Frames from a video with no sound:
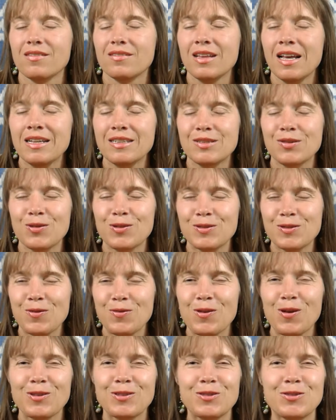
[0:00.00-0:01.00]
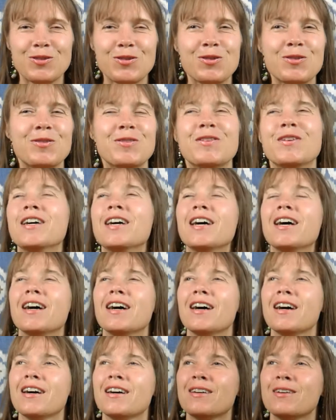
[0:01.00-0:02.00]
That's also not true.
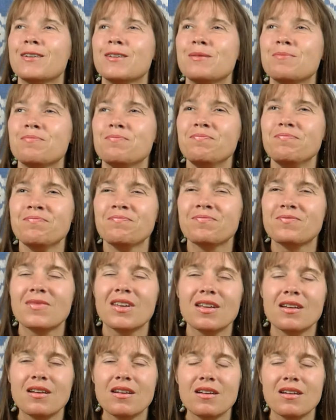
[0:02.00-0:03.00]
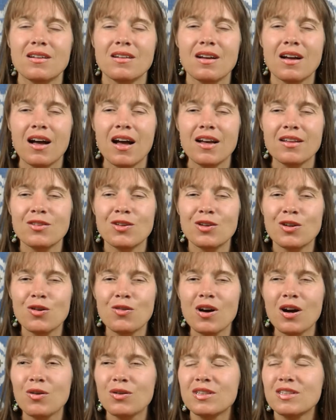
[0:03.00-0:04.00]
I don't
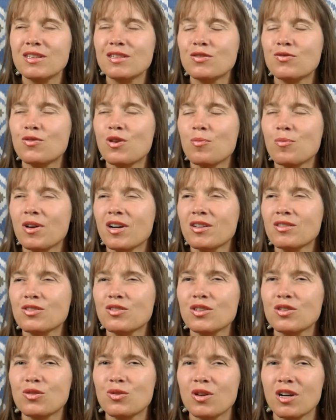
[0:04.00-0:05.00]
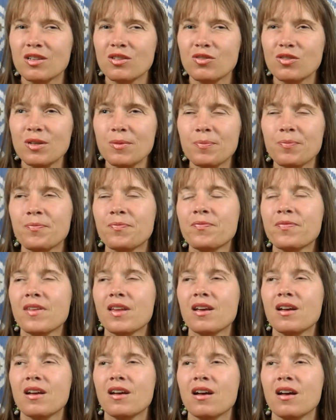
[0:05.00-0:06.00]
know how it is from country to country.
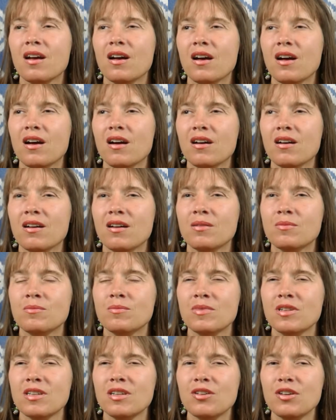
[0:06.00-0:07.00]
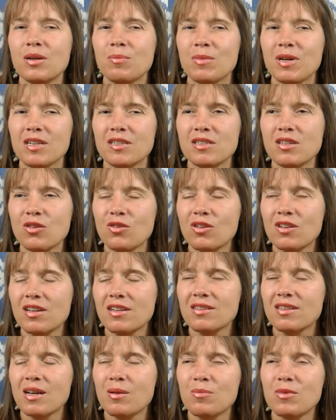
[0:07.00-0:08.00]
Here in Mexico, they
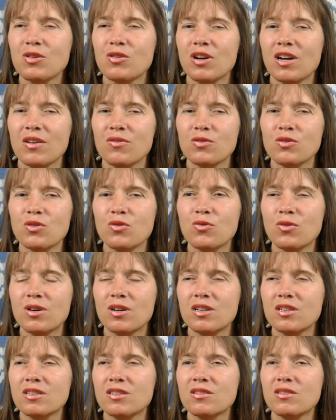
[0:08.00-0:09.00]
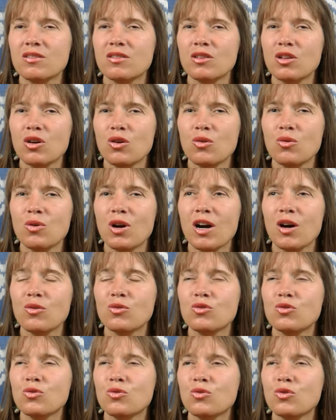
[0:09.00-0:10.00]
tell me you have to first know
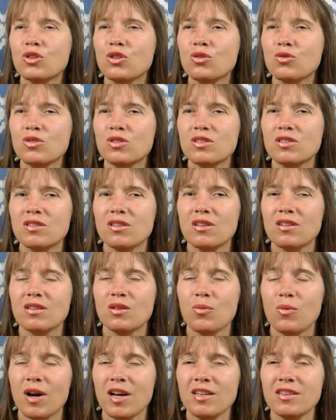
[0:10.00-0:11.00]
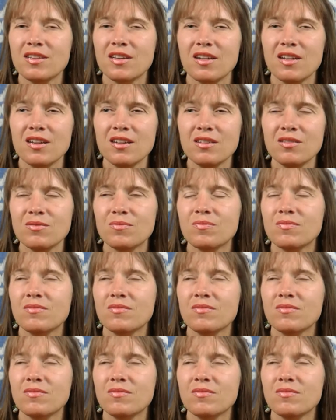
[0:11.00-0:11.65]
how to use the white cane